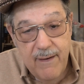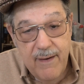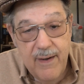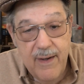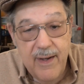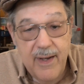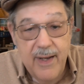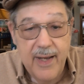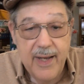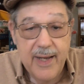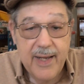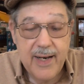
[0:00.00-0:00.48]

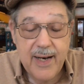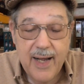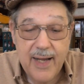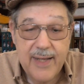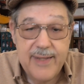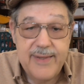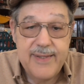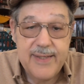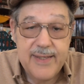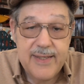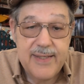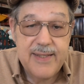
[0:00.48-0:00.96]
And I
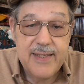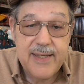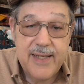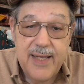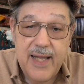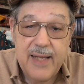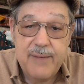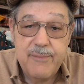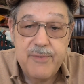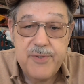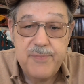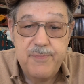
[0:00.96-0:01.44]
think the
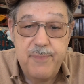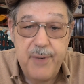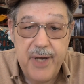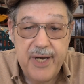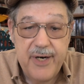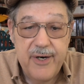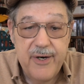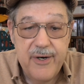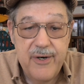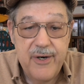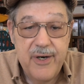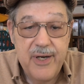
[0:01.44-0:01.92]
game is
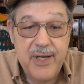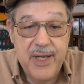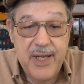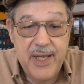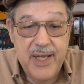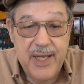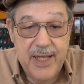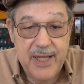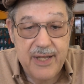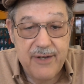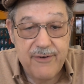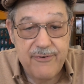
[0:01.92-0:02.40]
better
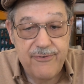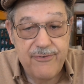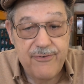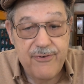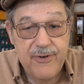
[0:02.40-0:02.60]
if